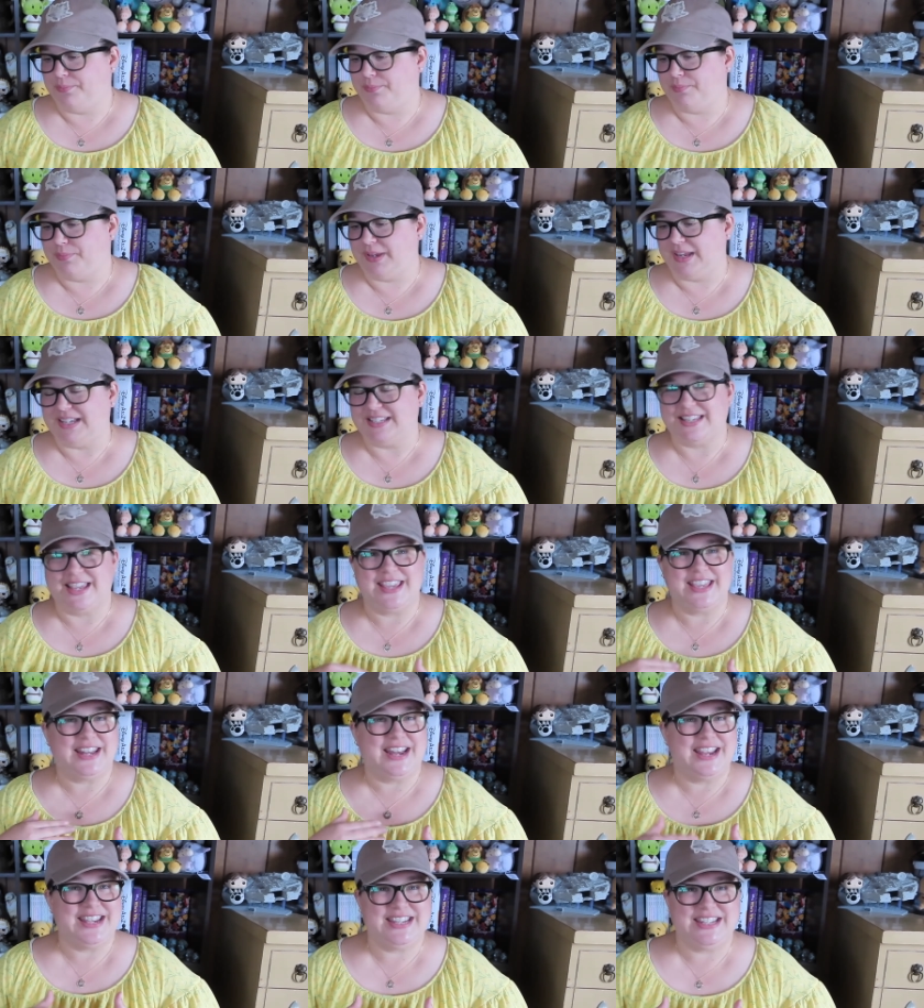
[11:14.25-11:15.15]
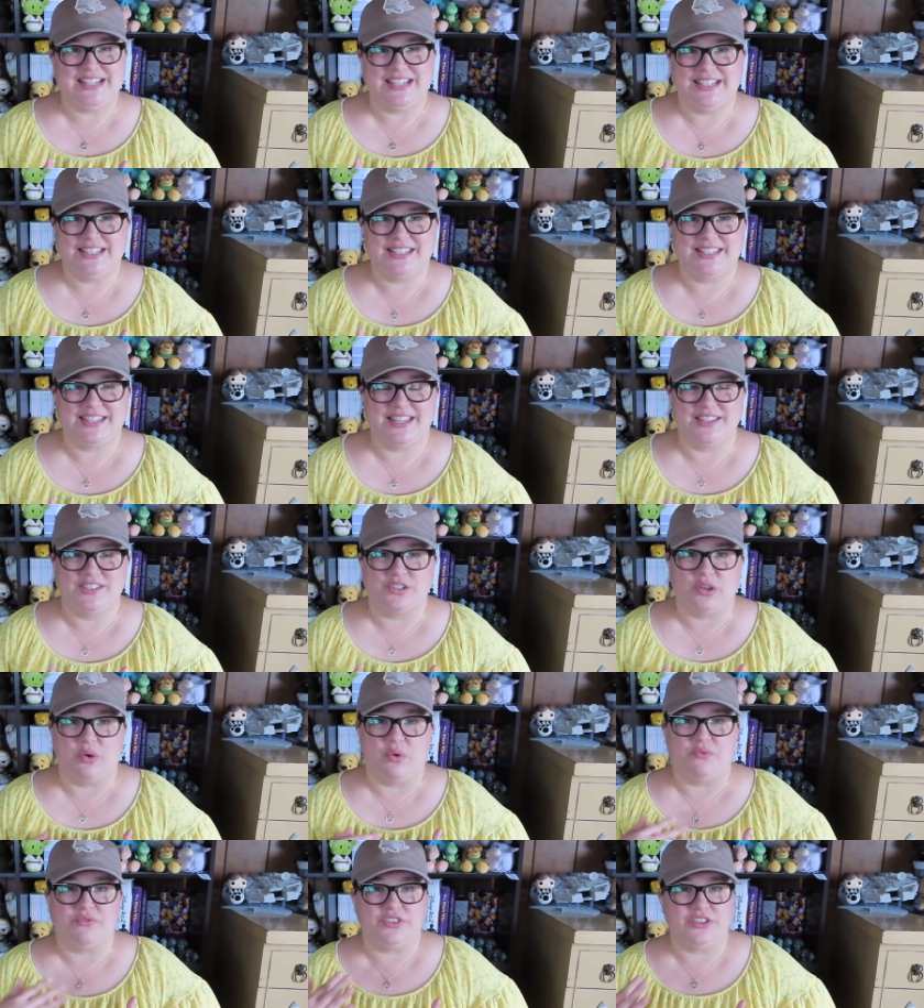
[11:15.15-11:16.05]
because I get ideas, and so
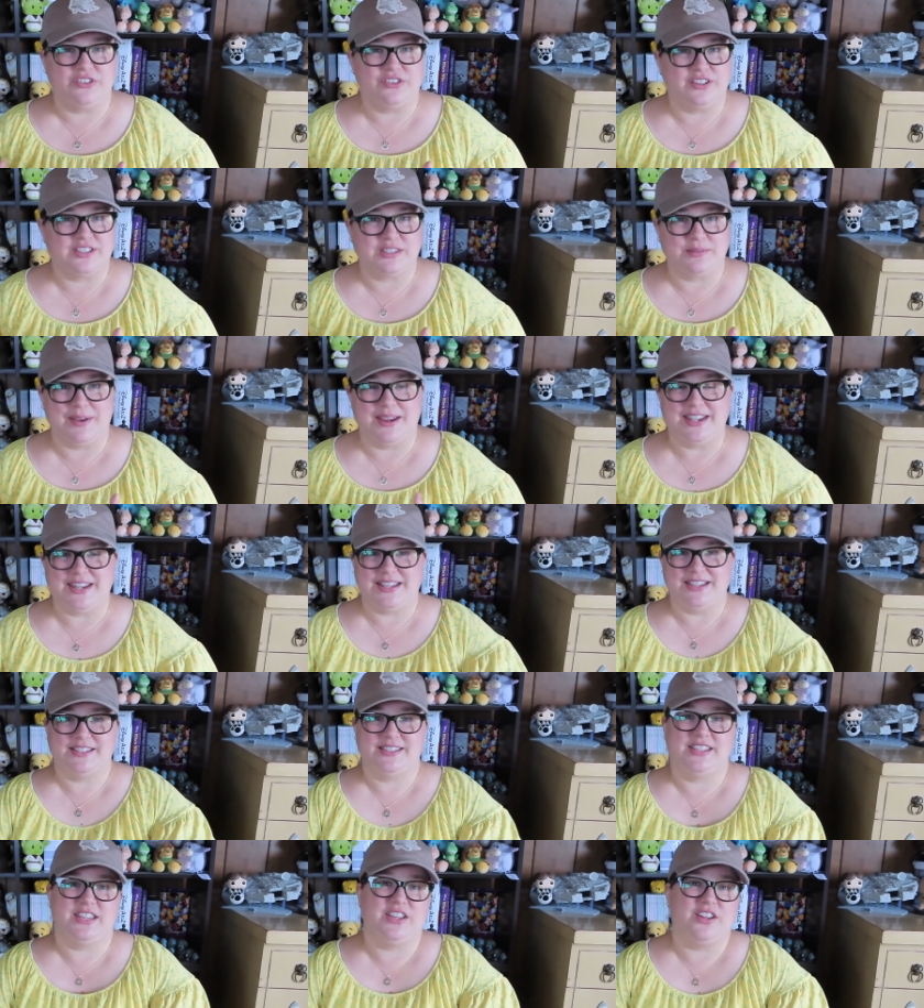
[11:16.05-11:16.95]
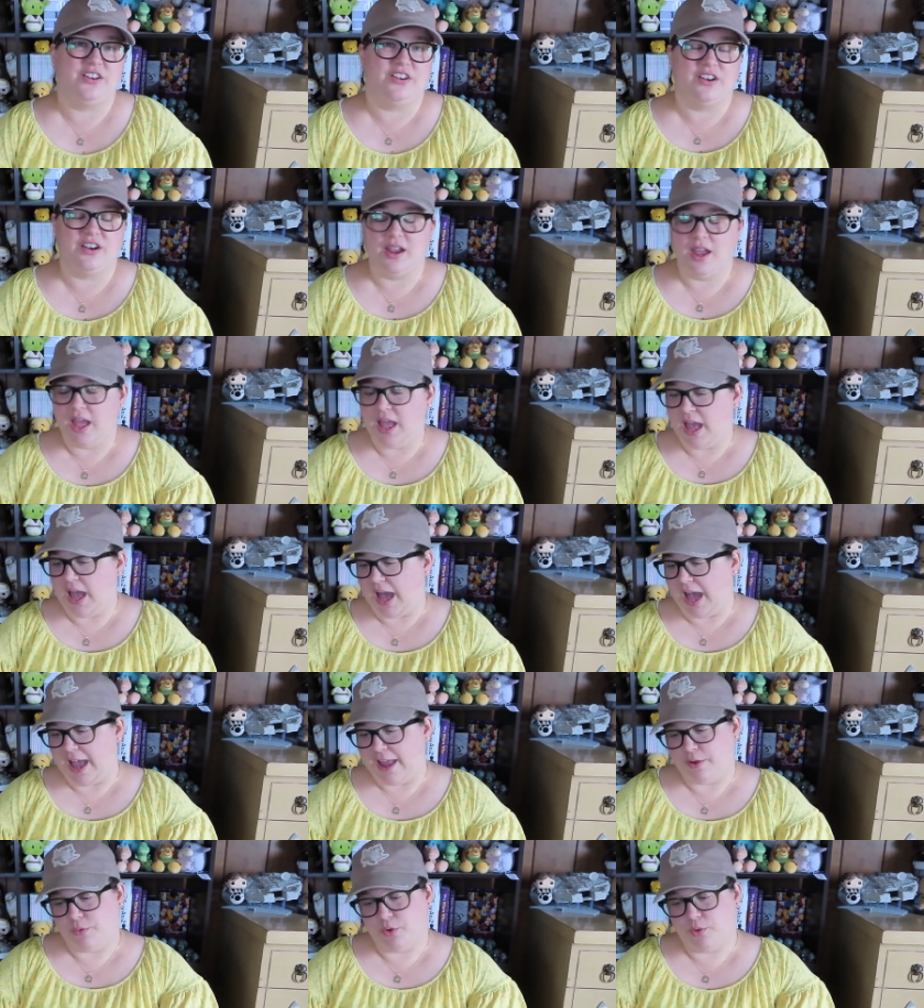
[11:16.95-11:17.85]
hopefully you'll get some ideas here.
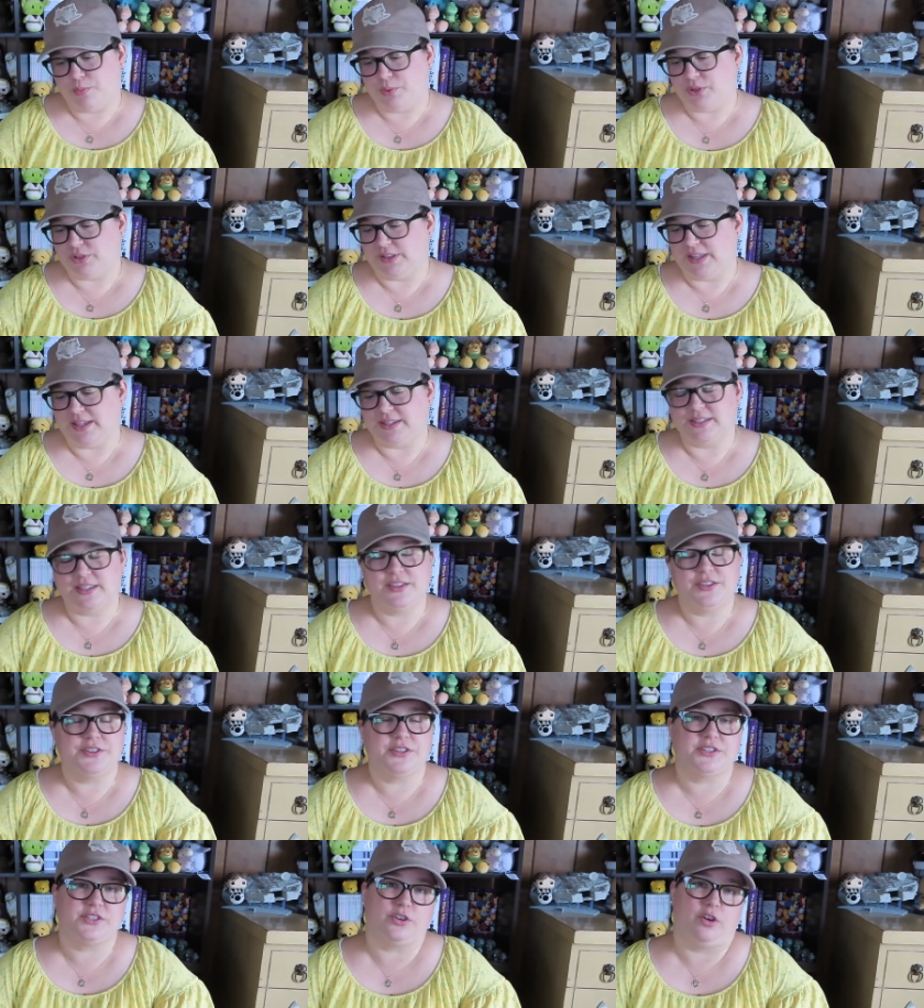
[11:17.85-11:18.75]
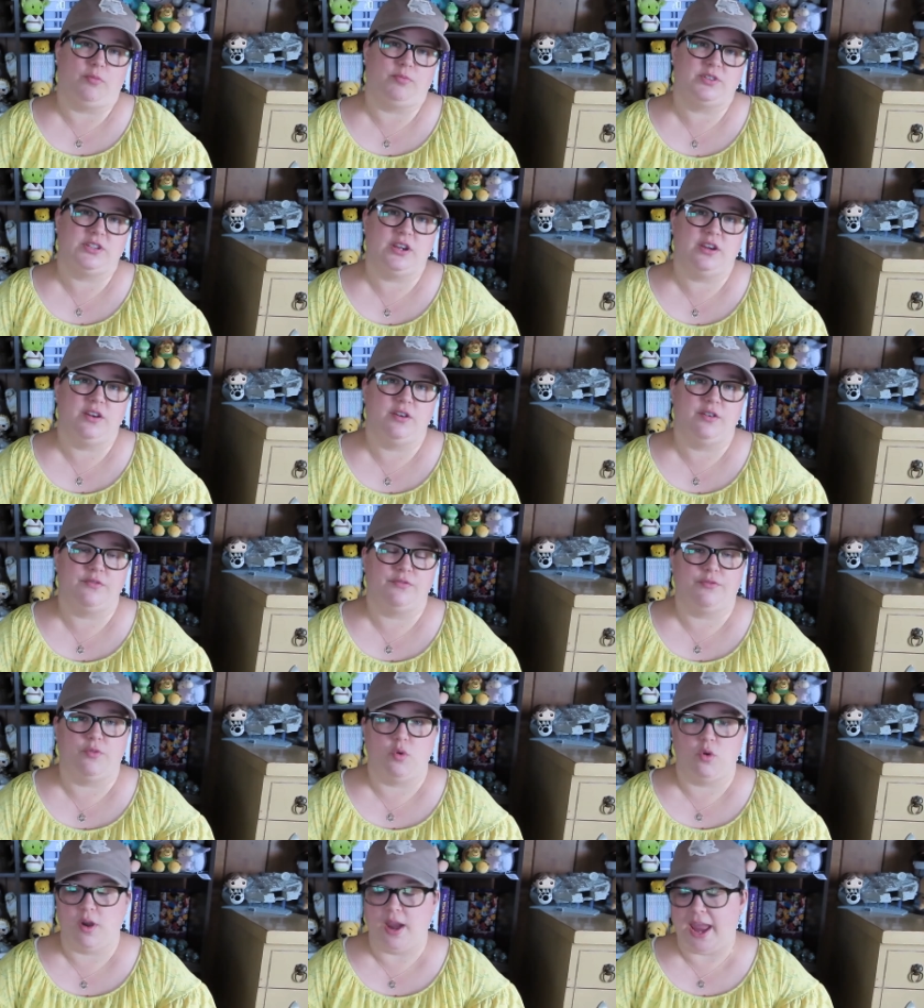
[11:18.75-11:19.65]
I will put links in the description
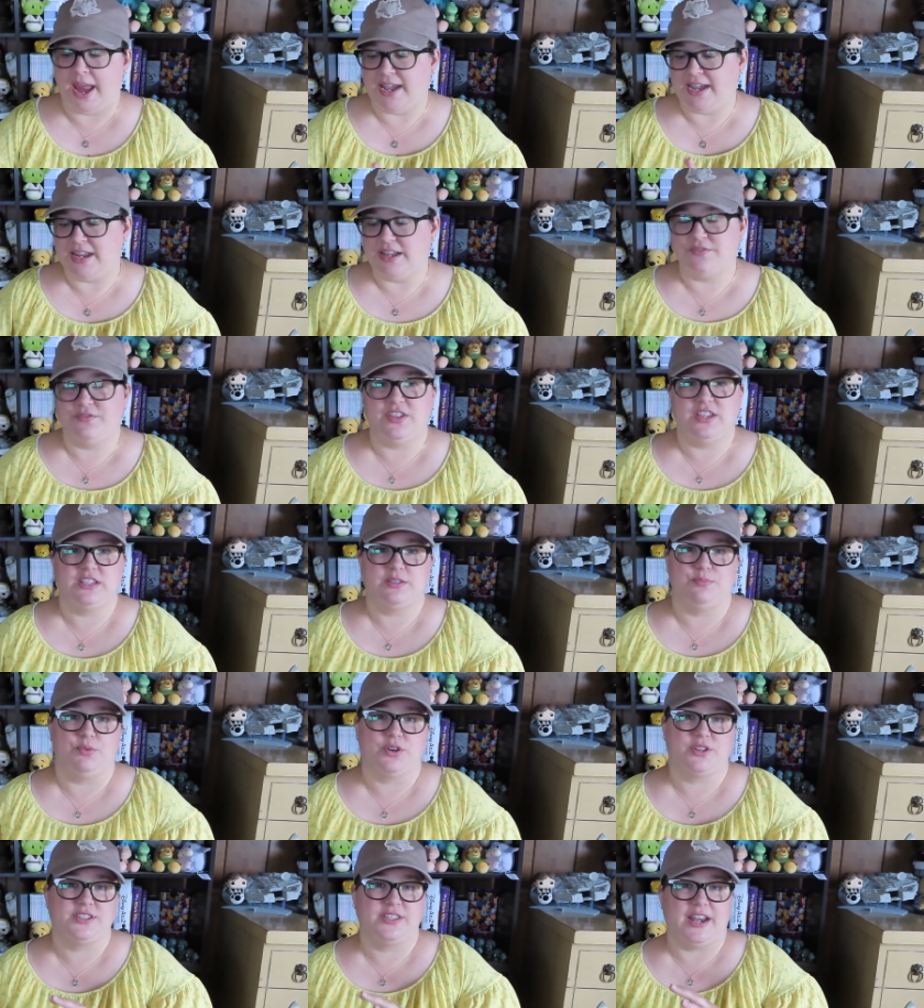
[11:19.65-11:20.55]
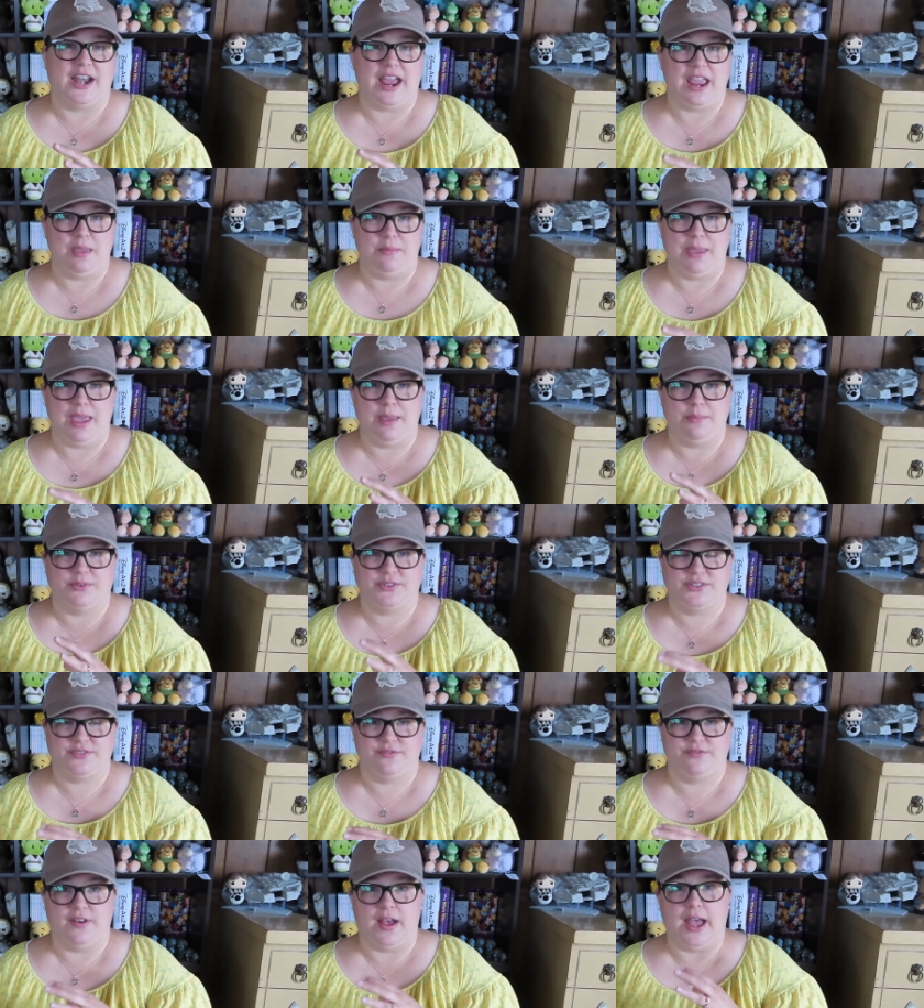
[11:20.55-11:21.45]
for any of these books that I am able
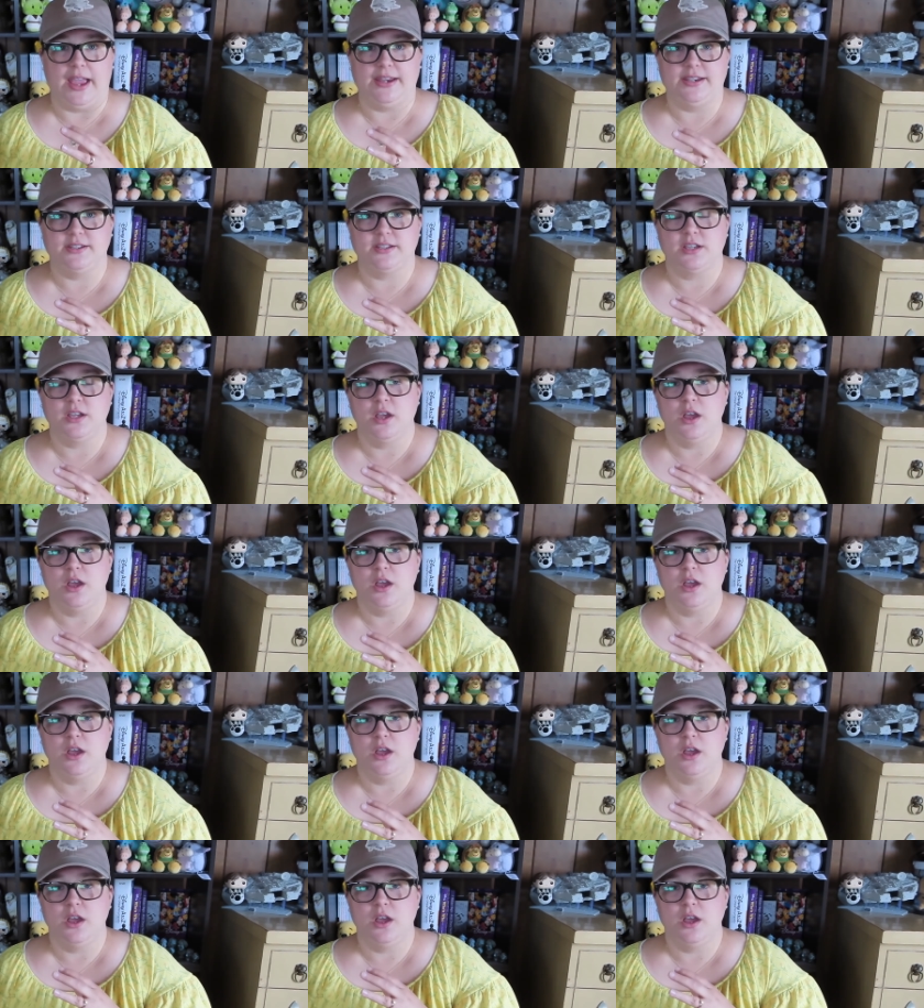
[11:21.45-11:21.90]
to find